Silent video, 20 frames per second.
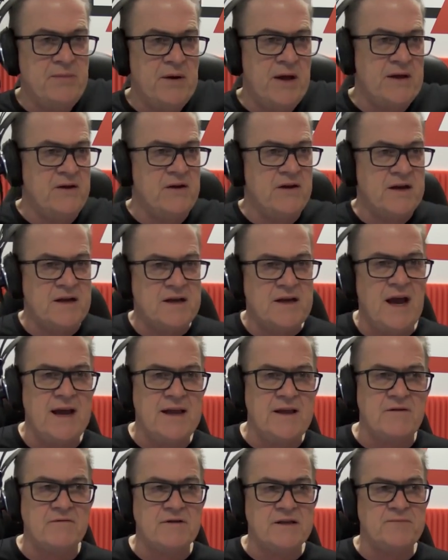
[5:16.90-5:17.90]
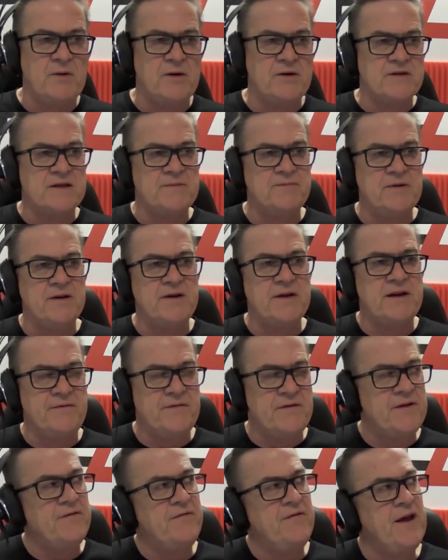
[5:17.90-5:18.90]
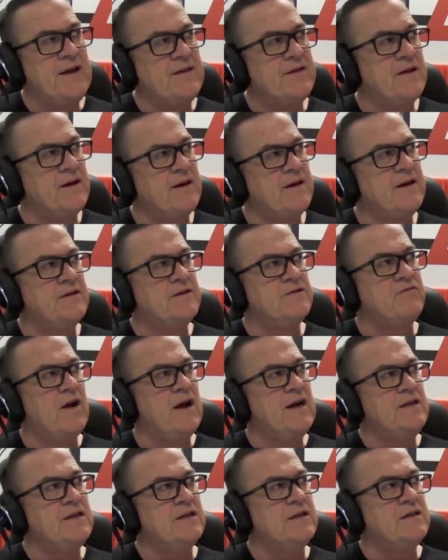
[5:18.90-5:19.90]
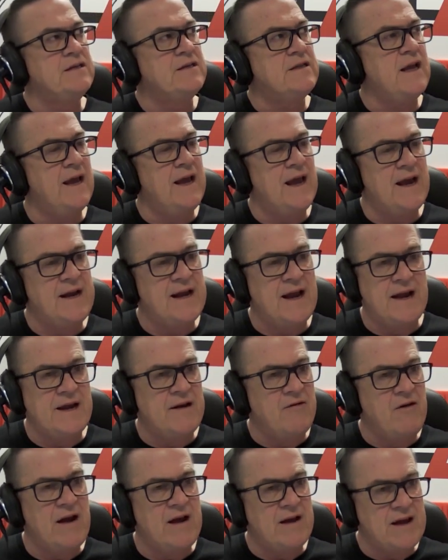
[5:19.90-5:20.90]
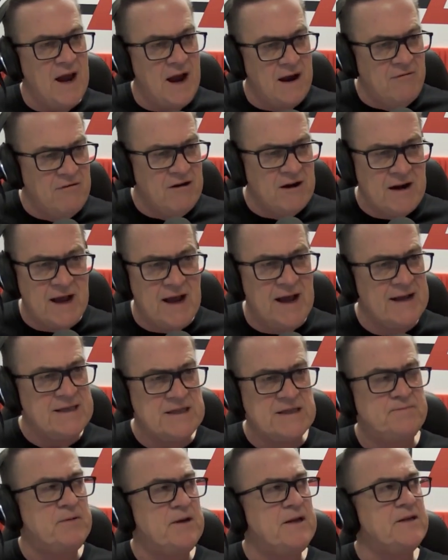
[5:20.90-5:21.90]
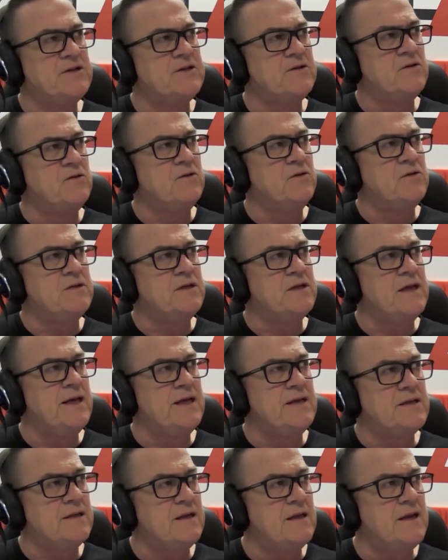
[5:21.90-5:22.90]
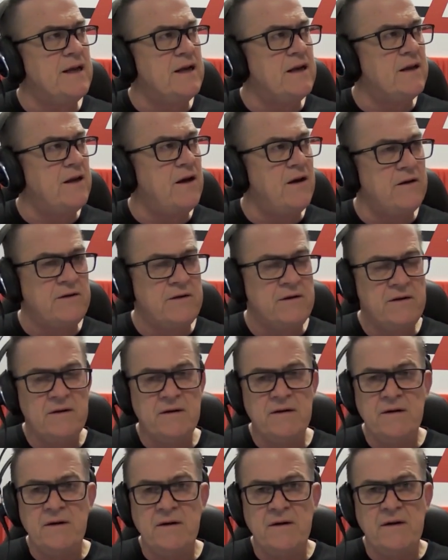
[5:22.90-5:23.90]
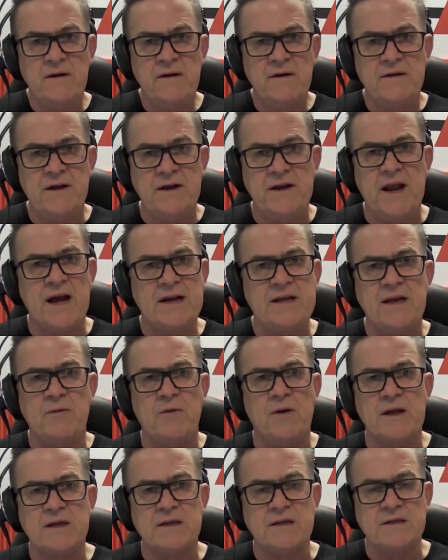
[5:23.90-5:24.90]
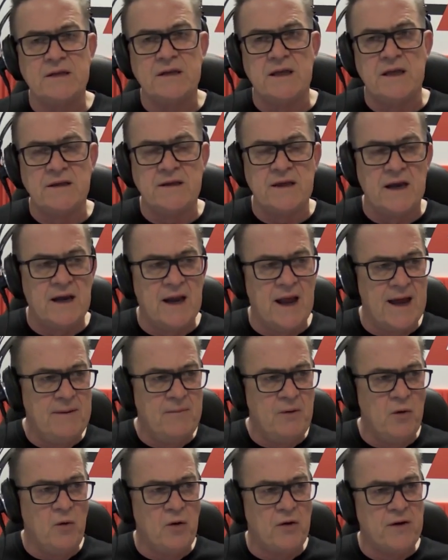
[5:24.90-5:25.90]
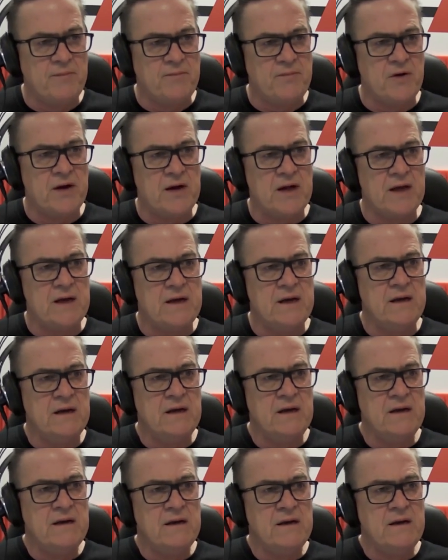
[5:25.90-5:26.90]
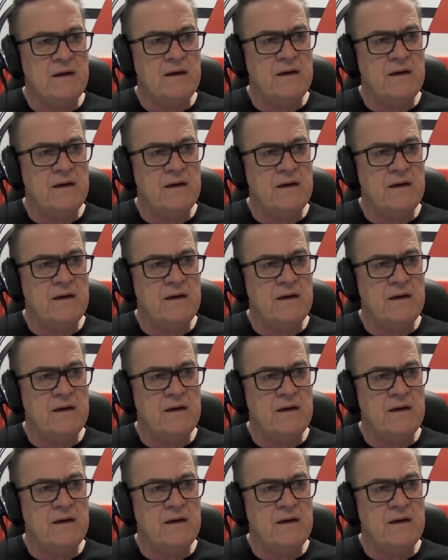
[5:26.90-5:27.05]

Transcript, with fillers: but you can take the responsibility for the fact that it is racist and under our current hate speech laws, less, let alone the nutty ones that, that Labor want to bring in.